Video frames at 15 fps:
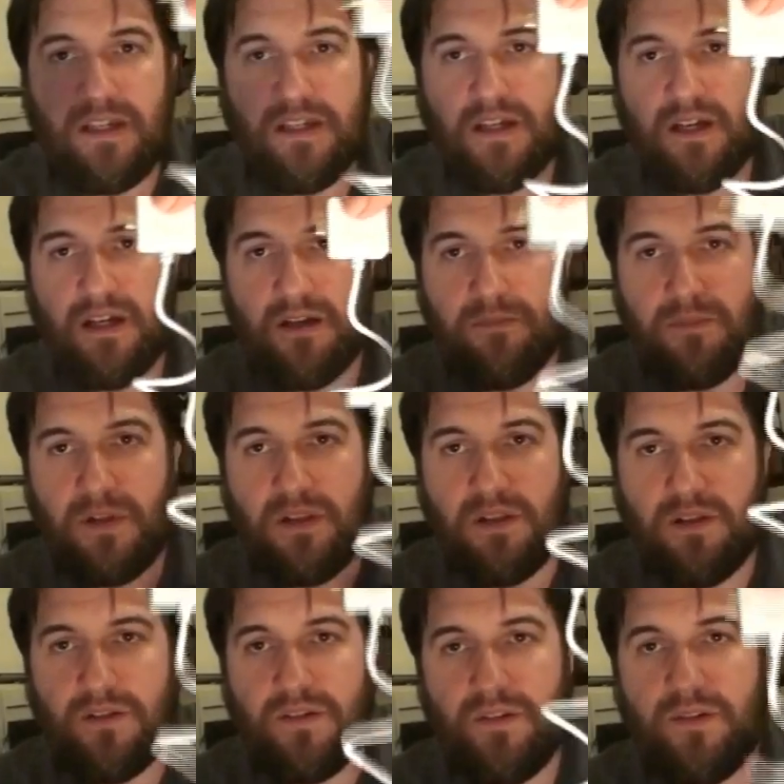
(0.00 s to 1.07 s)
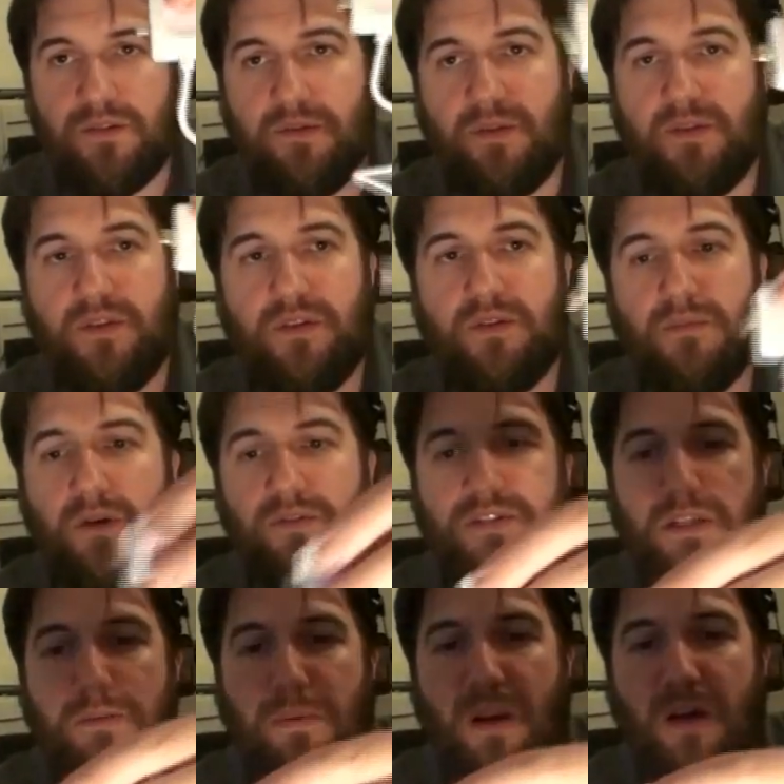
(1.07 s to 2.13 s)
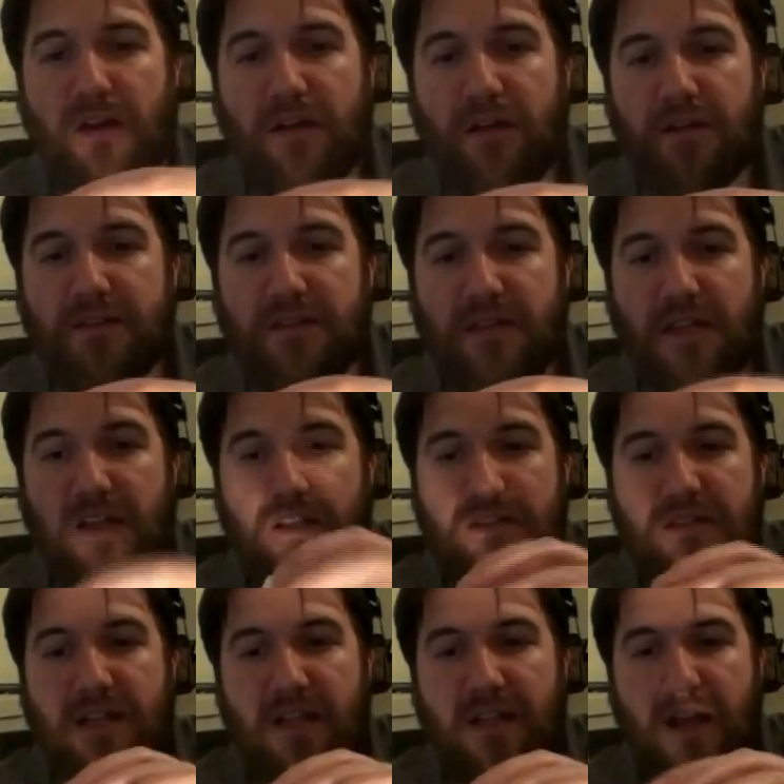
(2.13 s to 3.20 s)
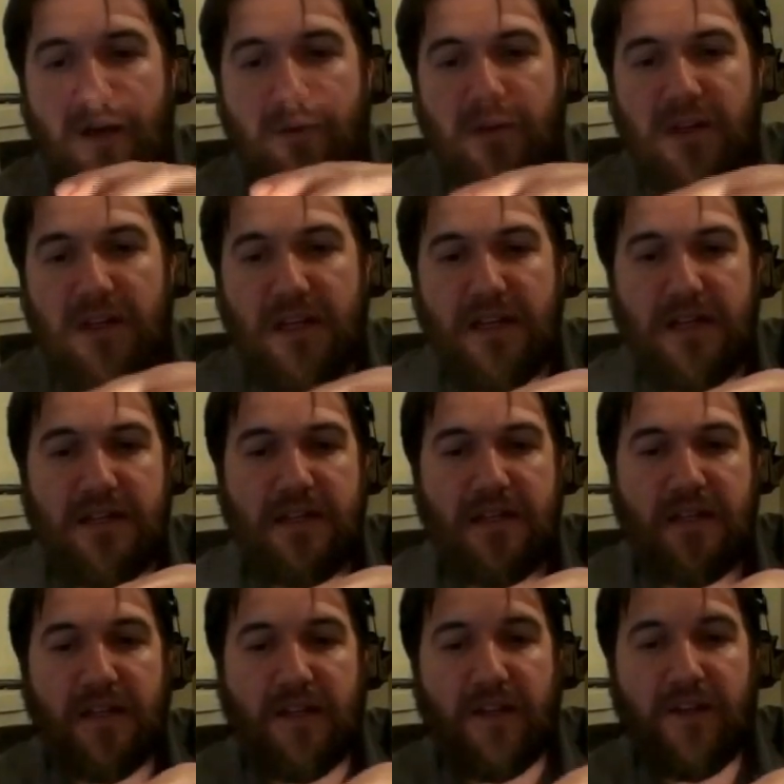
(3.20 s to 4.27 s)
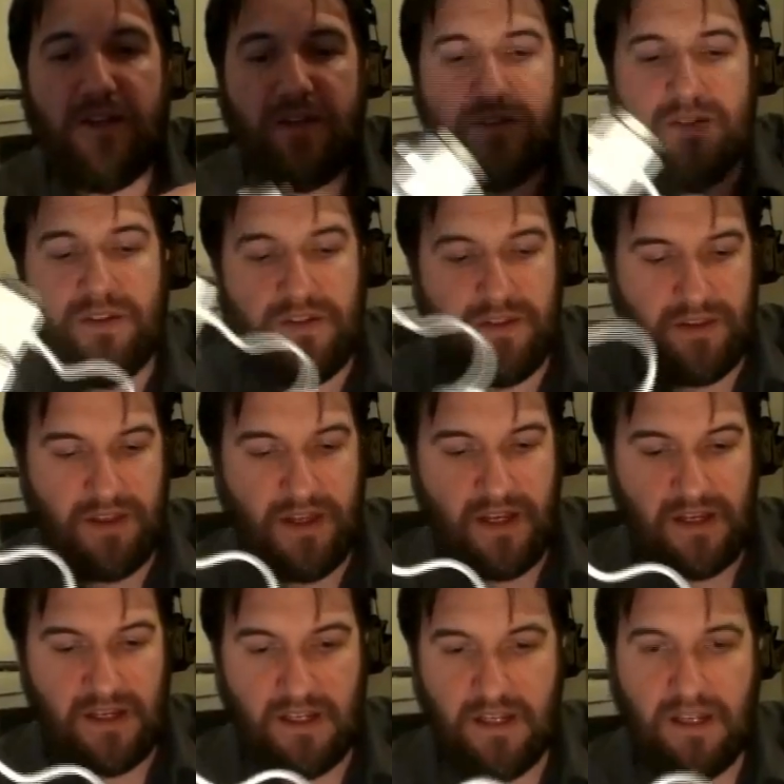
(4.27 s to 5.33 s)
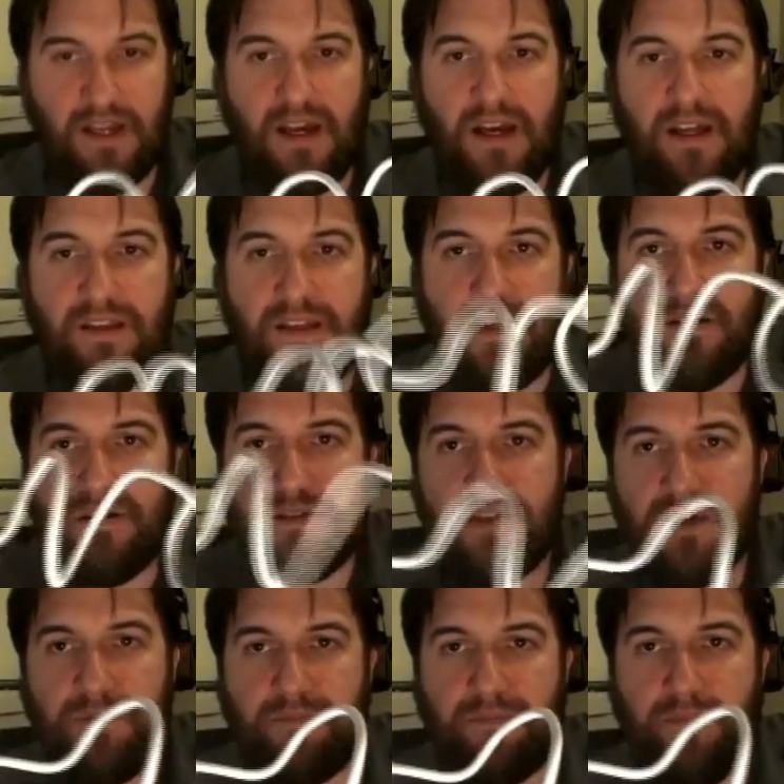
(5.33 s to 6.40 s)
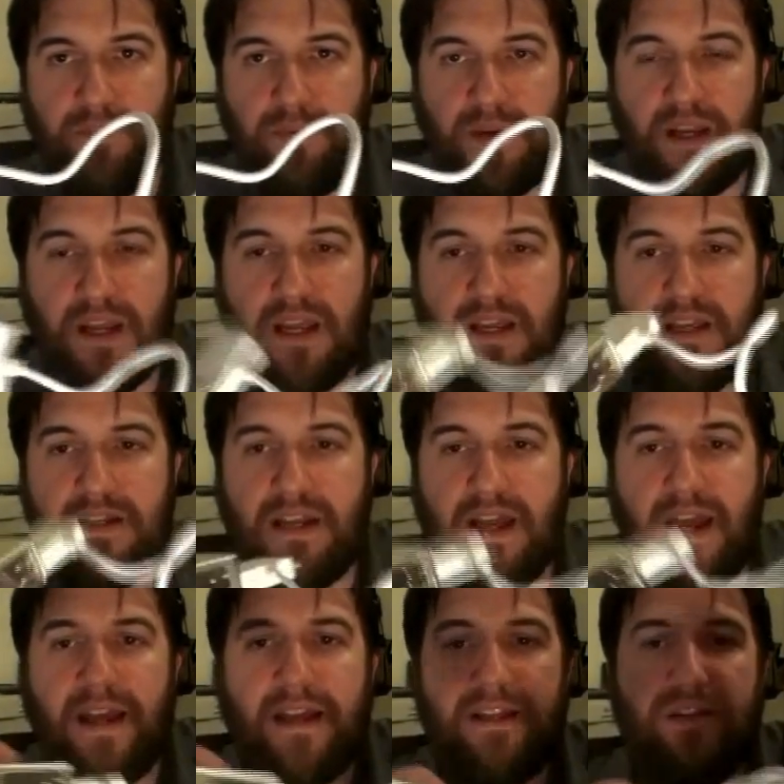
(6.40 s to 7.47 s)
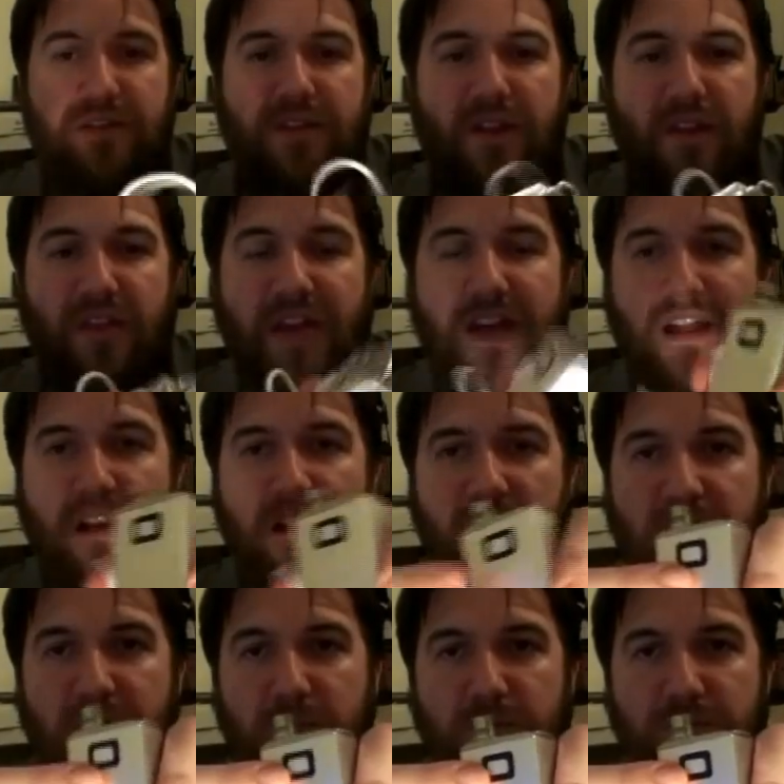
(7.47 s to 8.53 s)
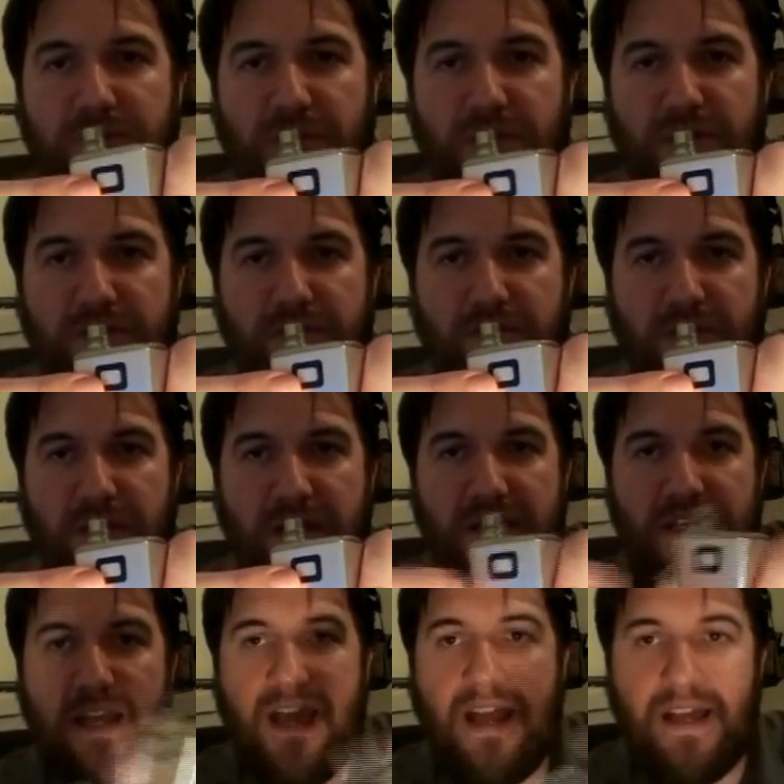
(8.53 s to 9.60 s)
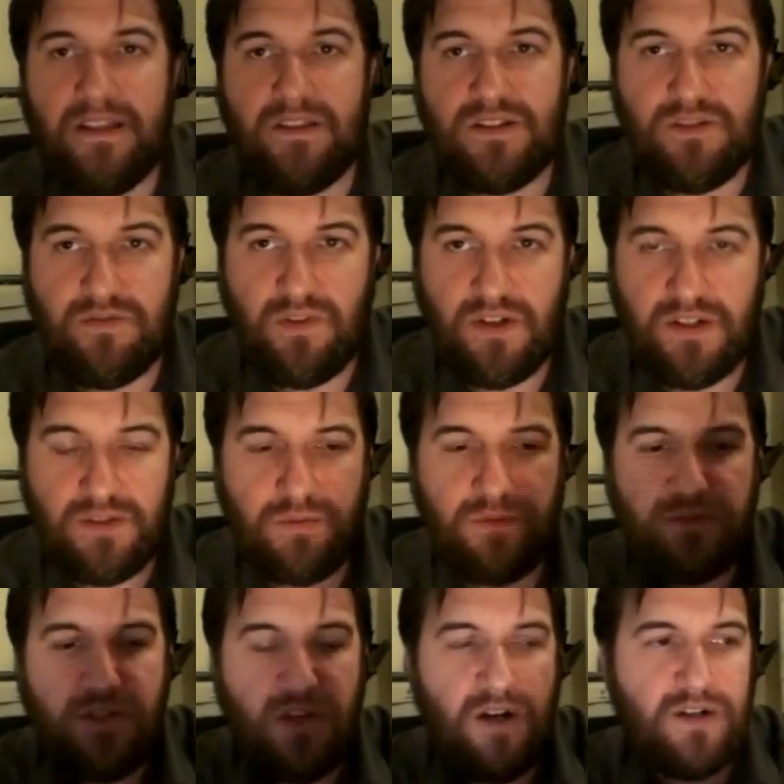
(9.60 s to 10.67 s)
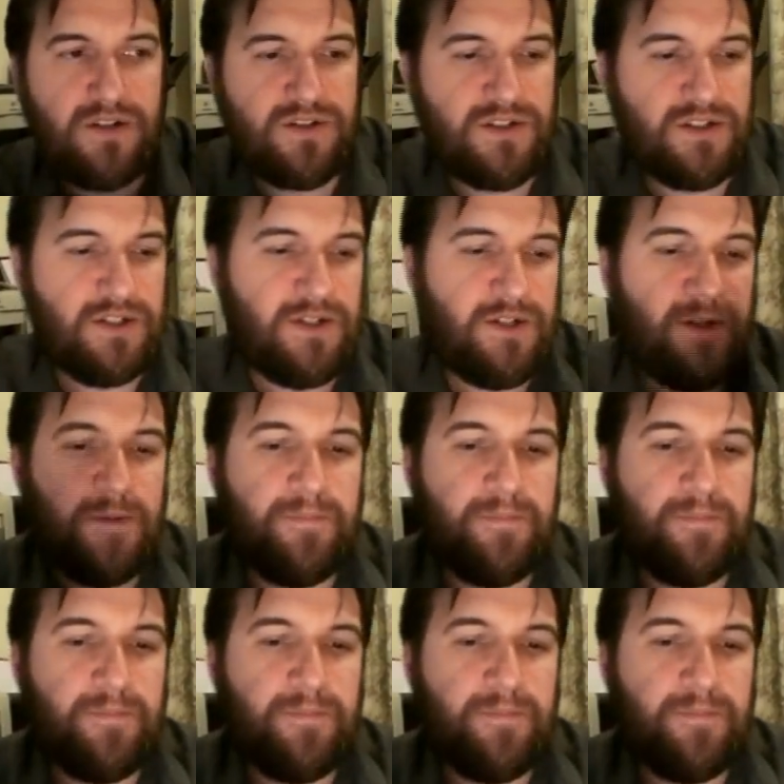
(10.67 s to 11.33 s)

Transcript: the multi-plug, stick that one in the thing, and then plug it in, and that light will turn green and the device will charge.